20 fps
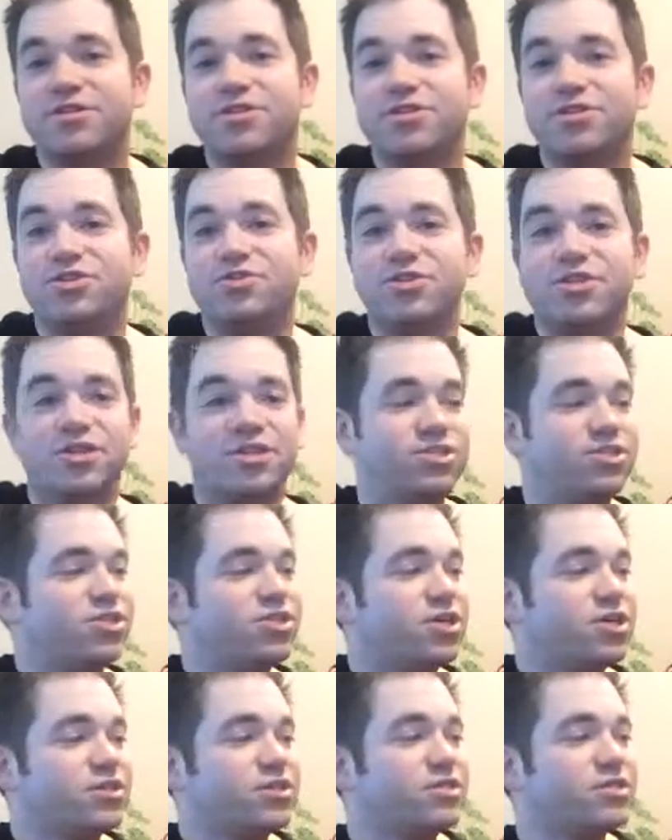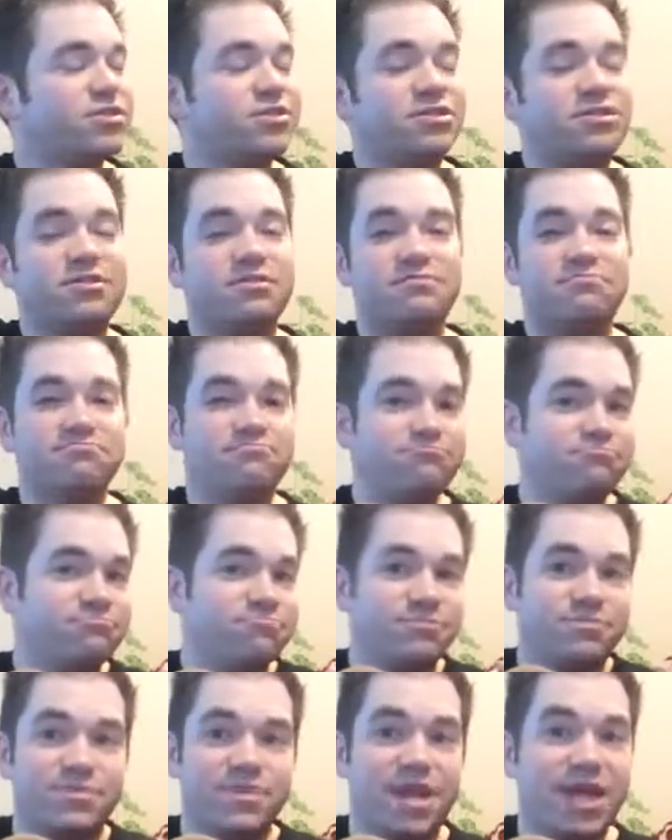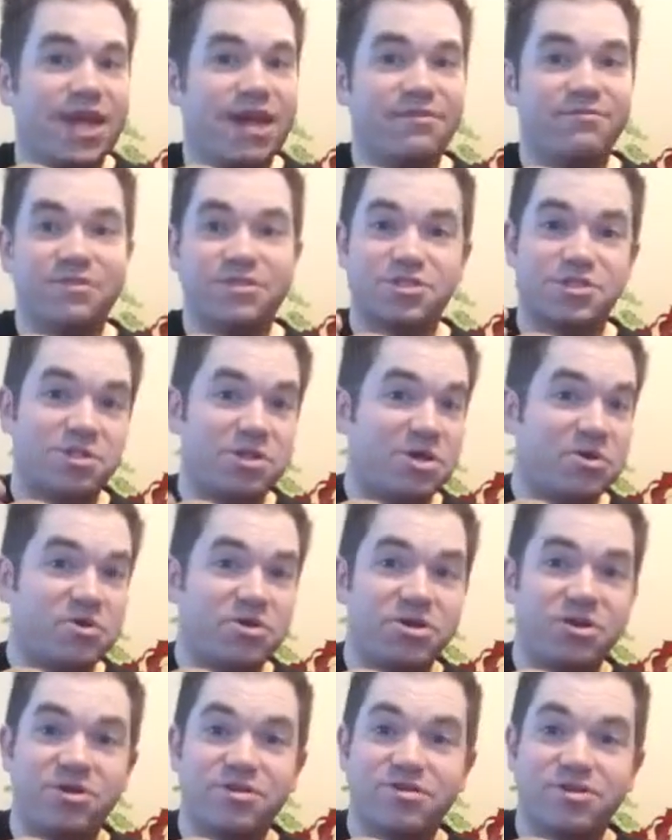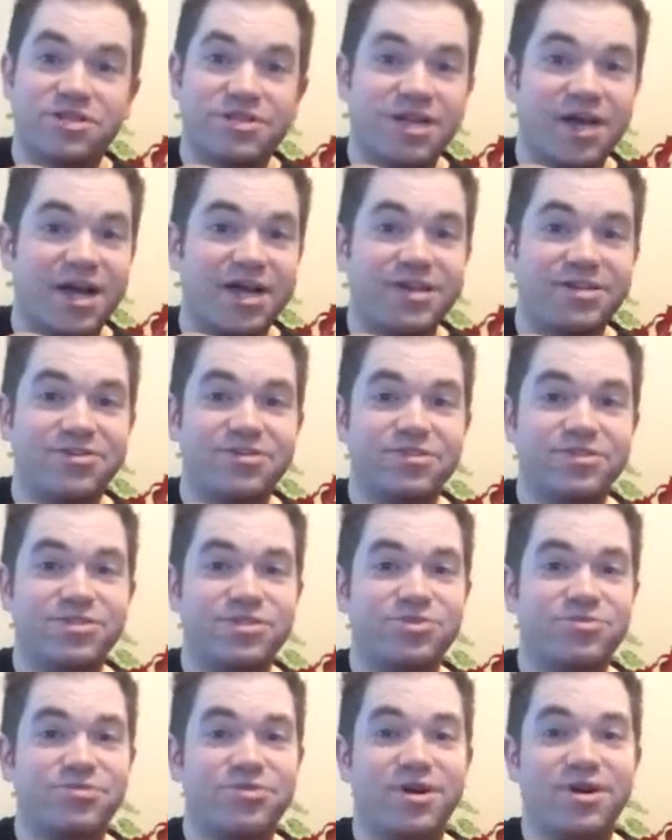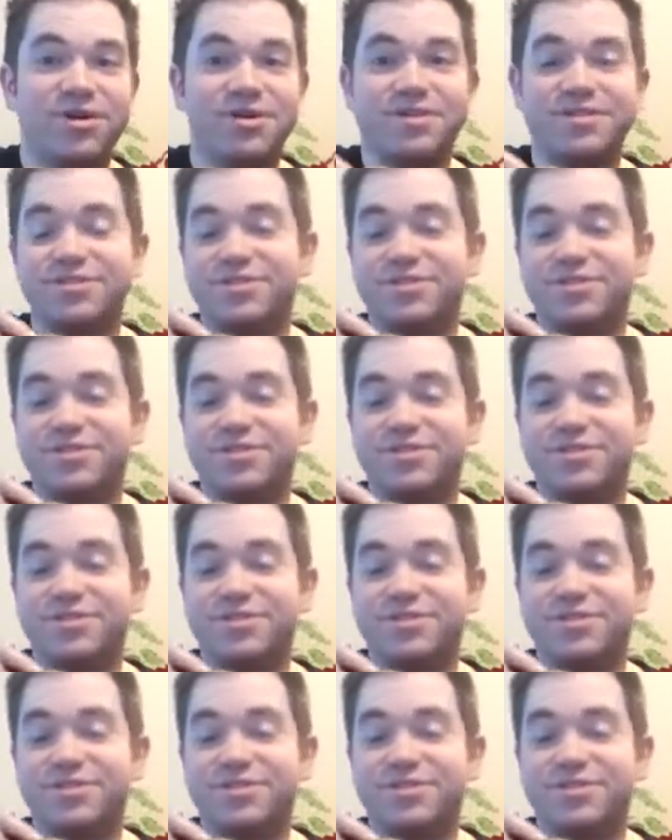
You can just have as low a note or as high a note as you want.